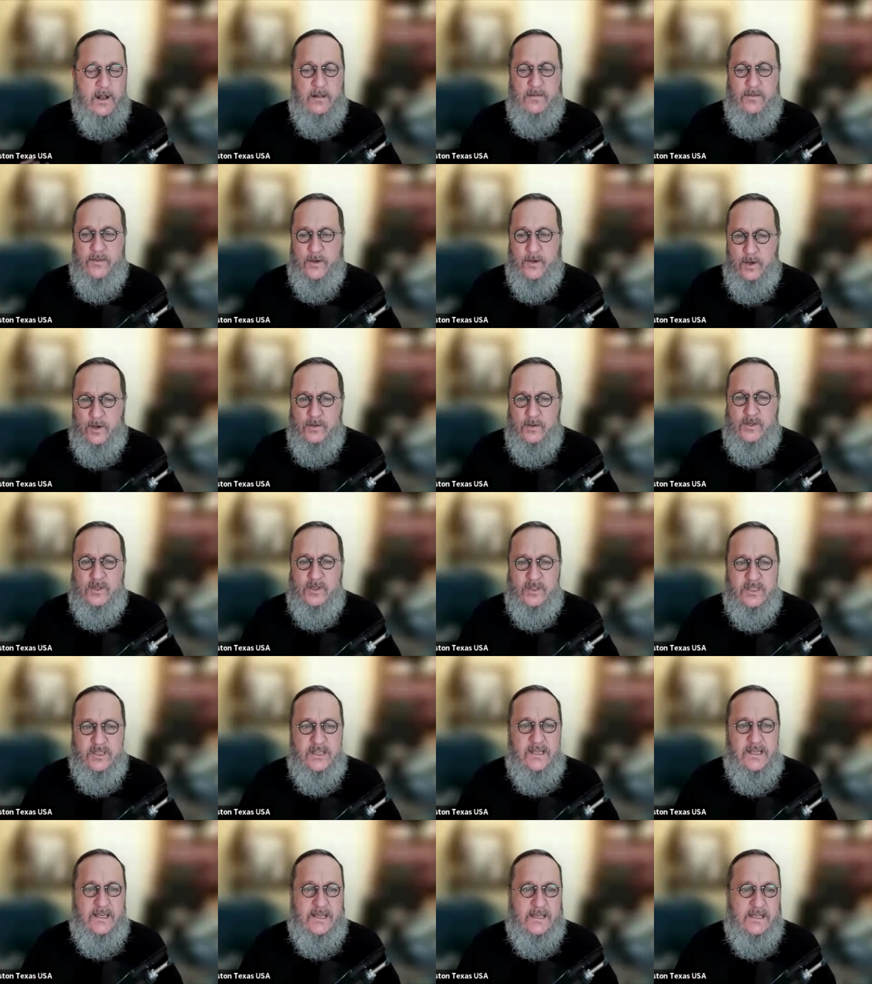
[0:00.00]
those
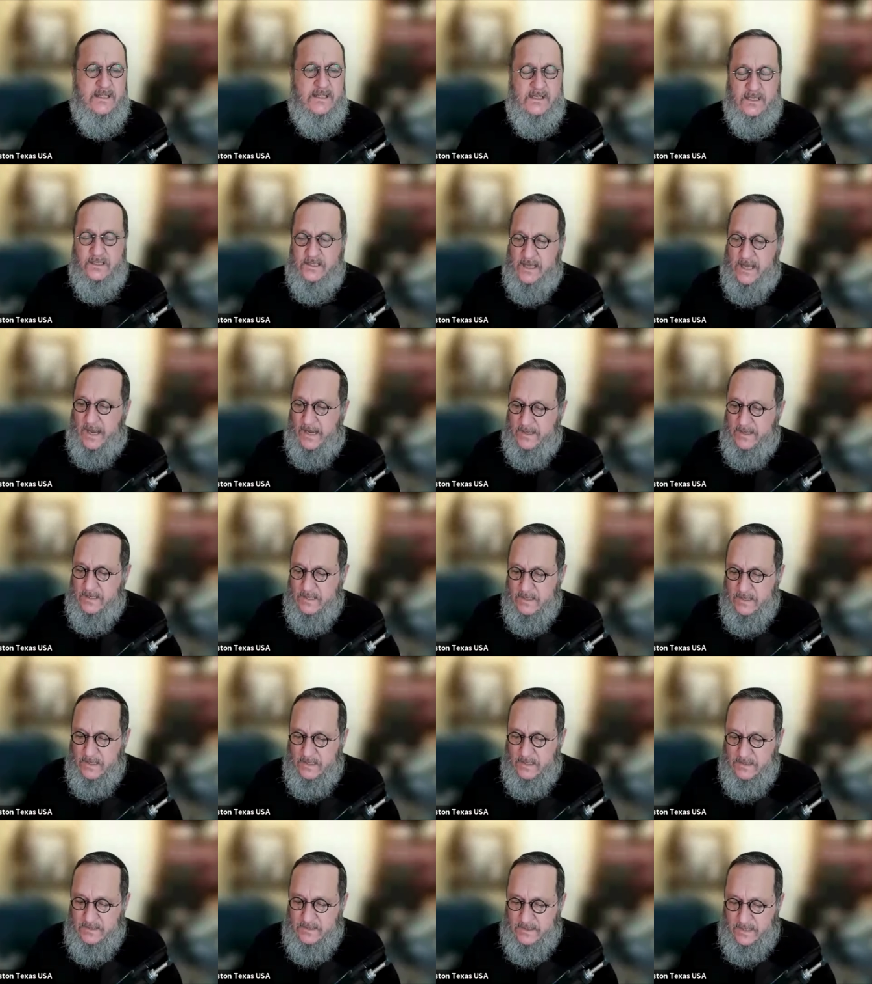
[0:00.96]
things that
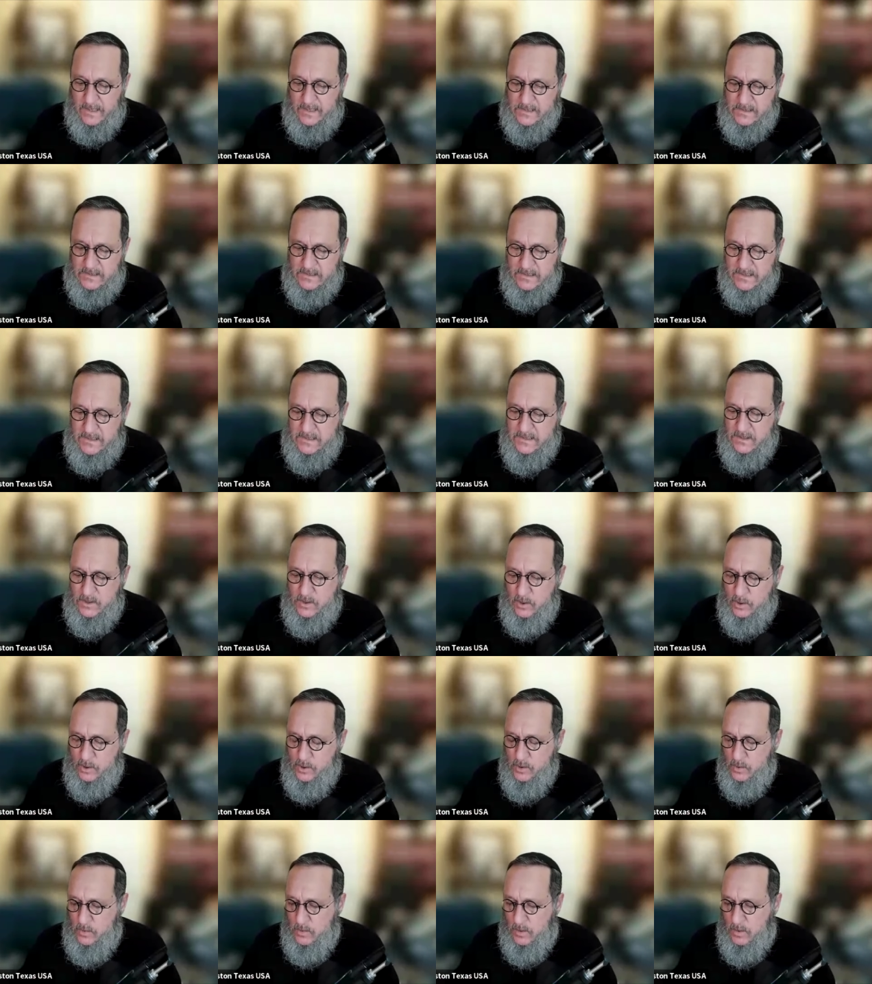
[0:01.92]
that tend
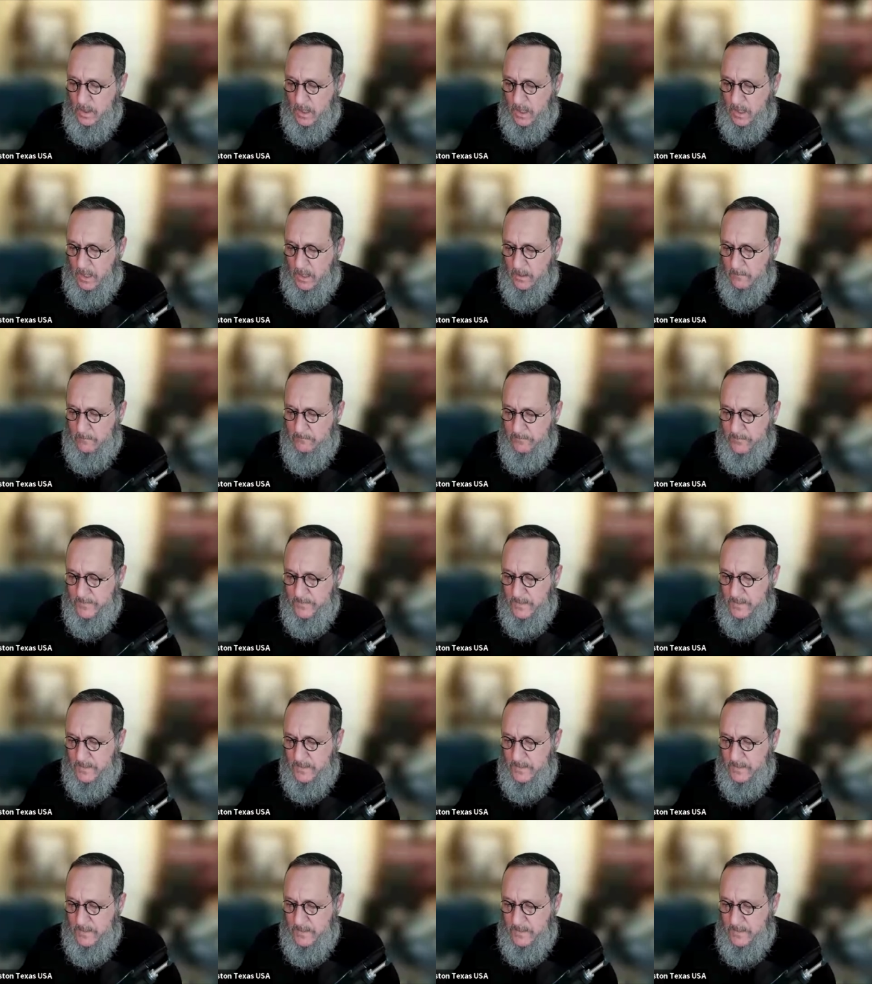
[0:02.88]
to um,